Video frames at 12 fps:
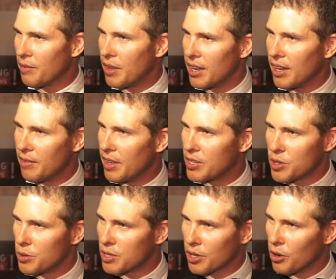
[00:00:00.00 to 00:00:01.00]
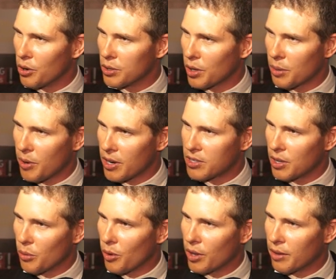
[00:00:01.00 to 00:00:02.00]
If they, they choose to go to other parts
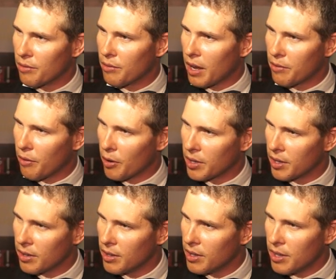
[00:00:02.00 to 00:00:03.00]
of the world and, and further